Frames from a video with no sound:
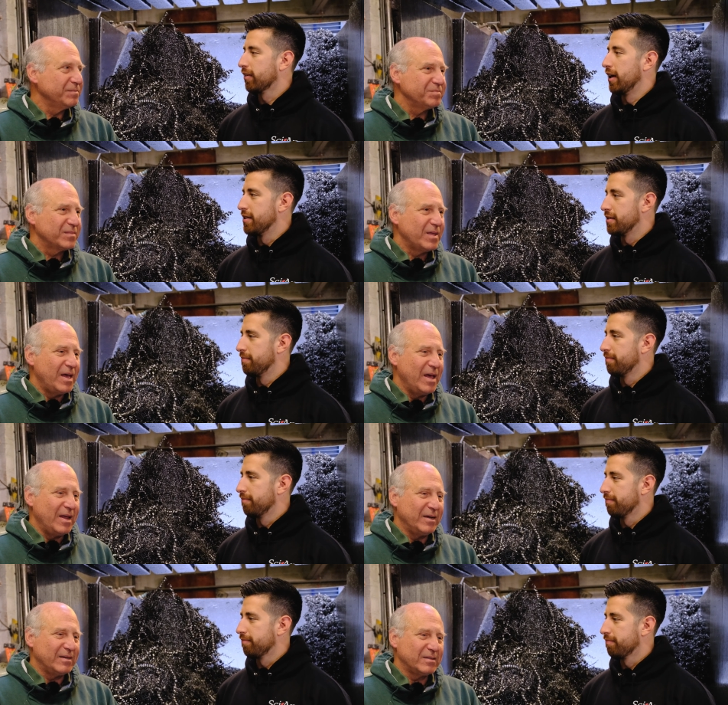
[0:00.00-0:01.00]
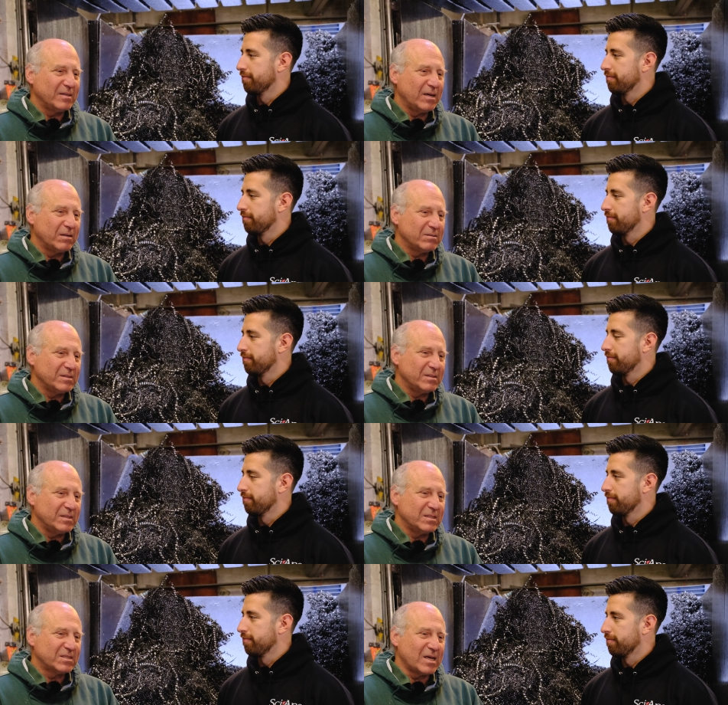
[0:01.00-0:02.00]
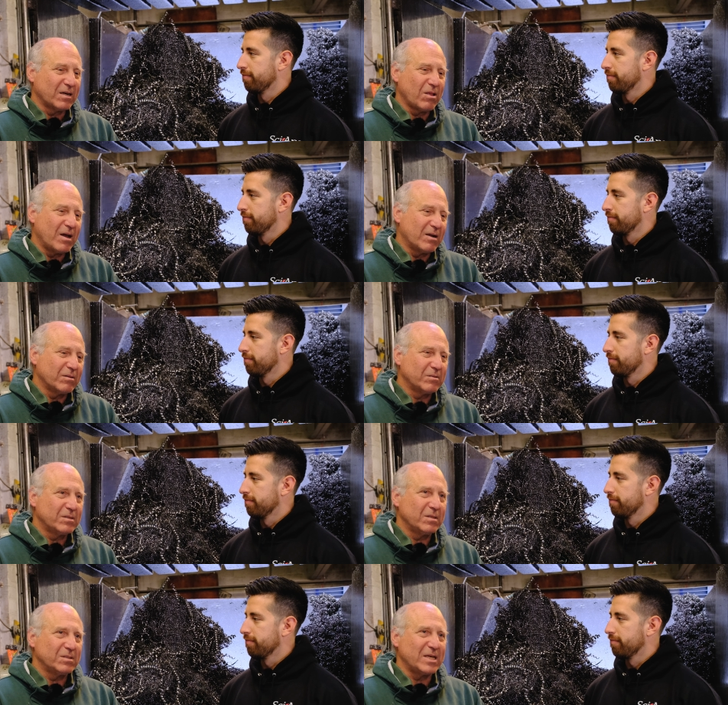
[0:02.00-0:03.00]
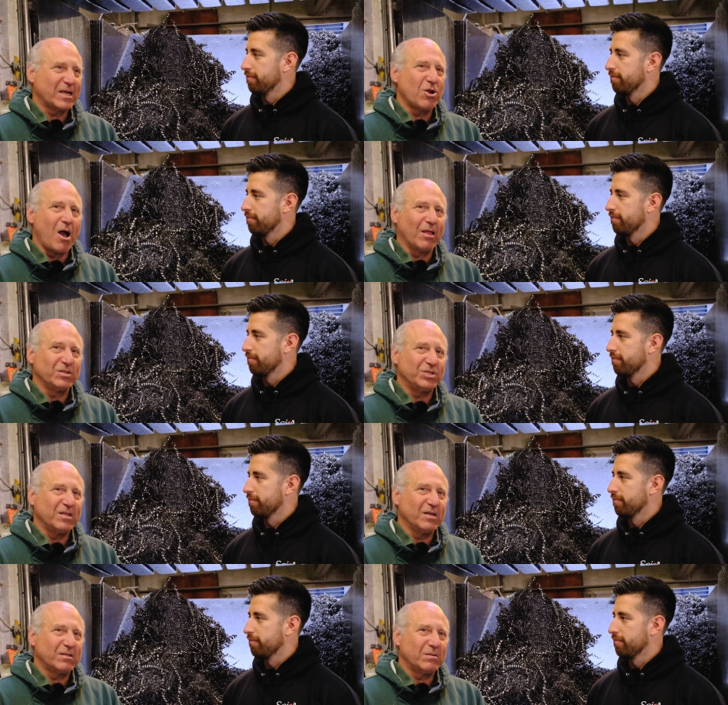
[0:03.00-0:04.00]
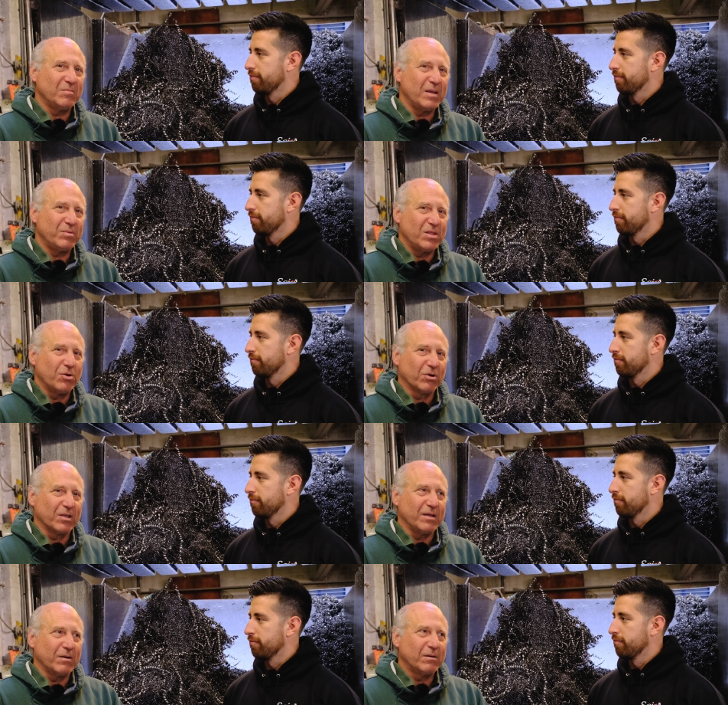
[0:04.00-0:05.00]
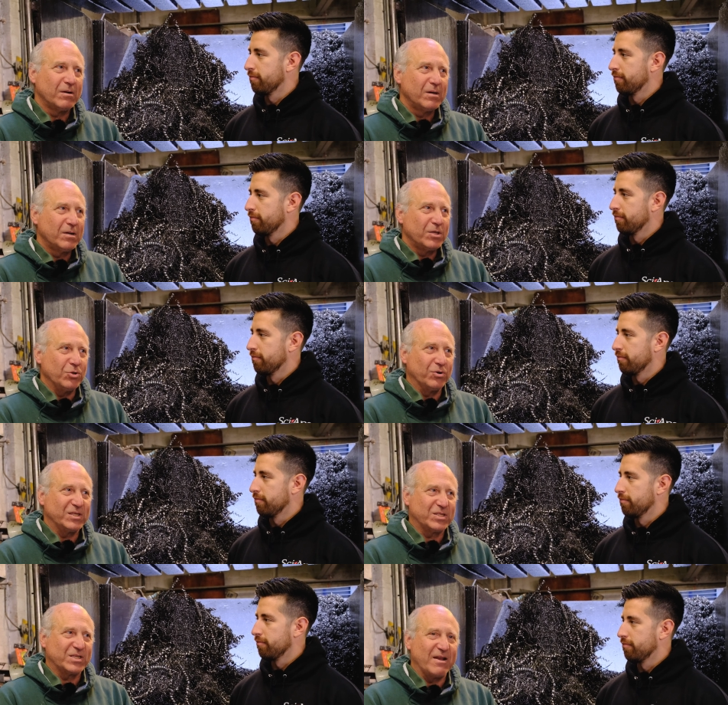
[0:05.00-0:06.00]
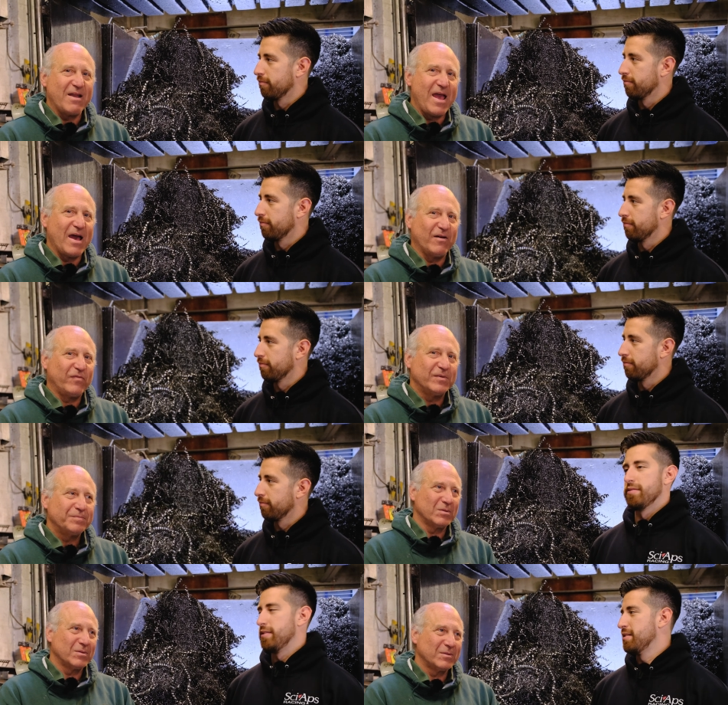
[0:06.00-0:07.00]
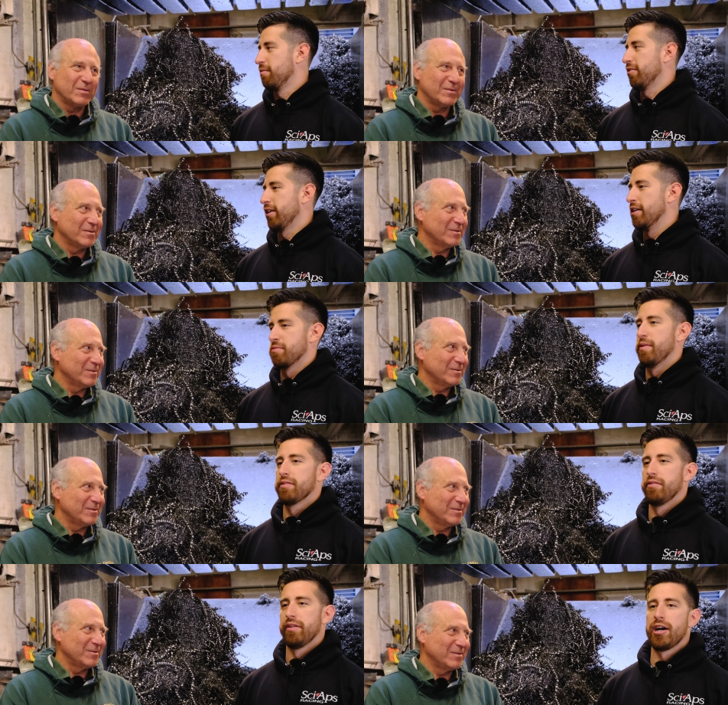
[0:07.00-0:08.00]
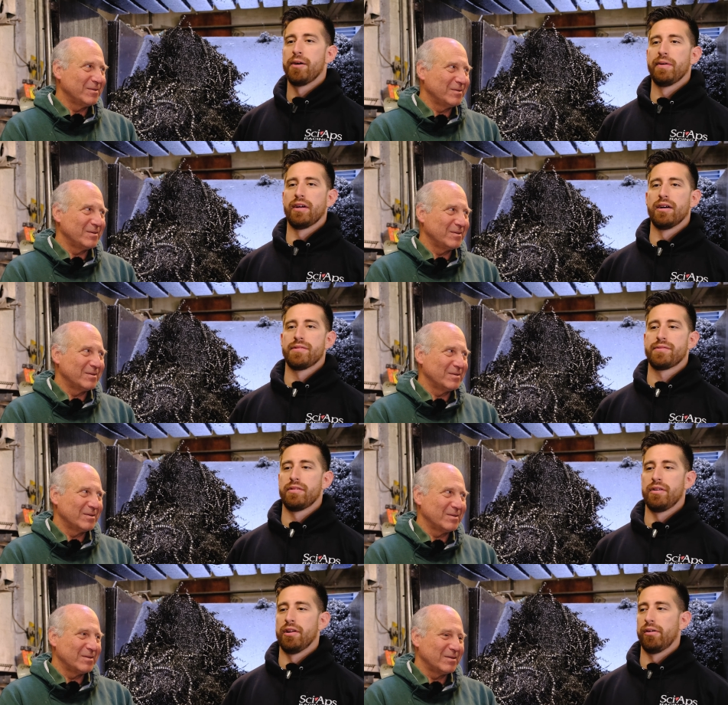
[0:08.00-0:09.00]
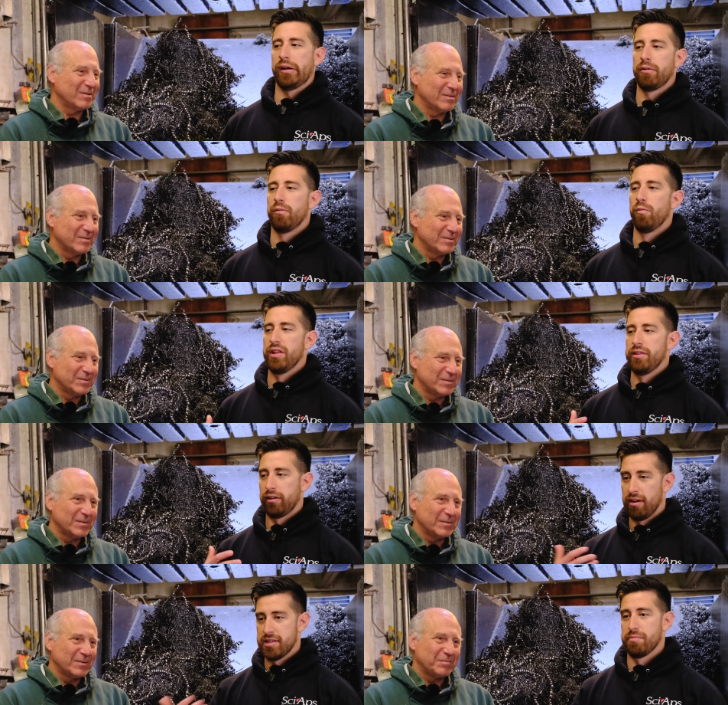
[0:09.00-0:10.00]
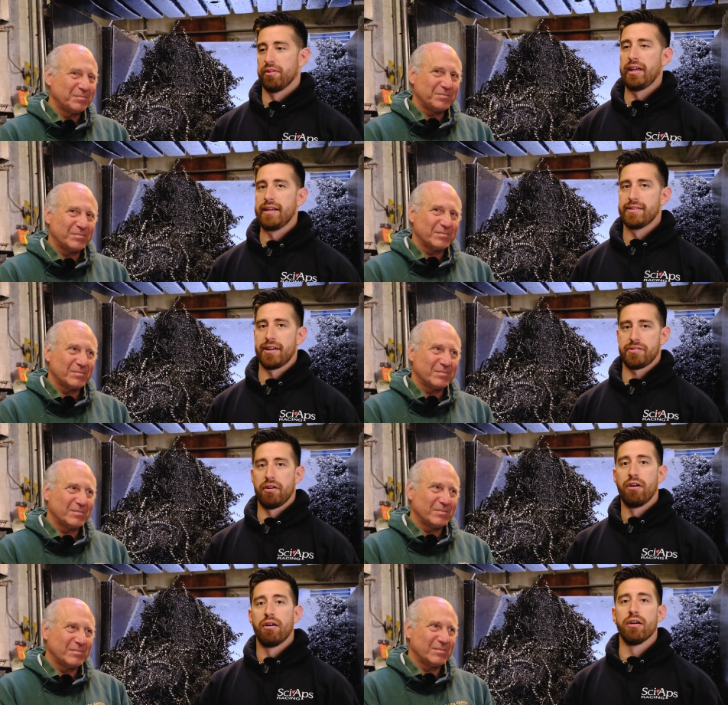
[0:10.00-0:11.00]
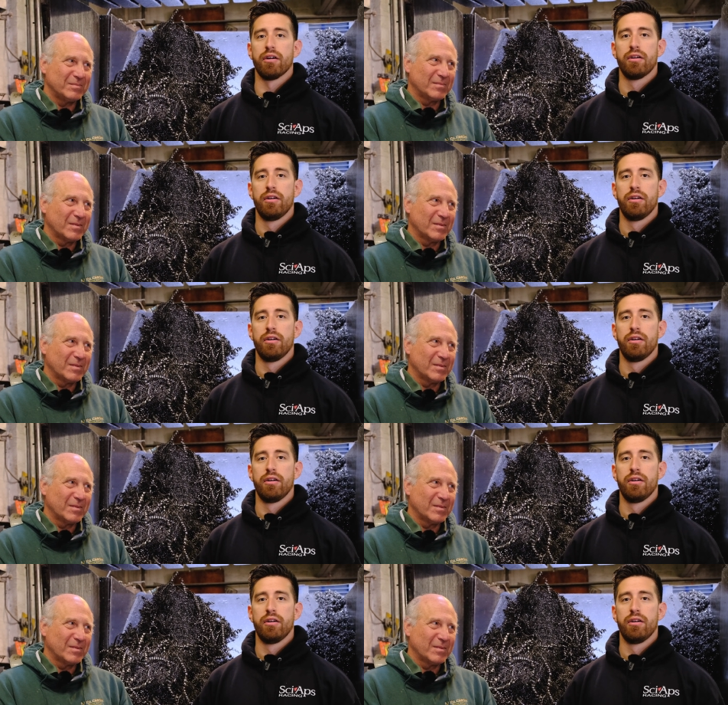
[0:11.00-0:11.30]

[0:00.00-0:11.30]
Speaker 1: Gotcha. And you know, it's got a lot of technology that maybe the earlier
Speaker 2: units didn't have. Steve's been really instrumental in helping us, you know, like what the customer needs actually are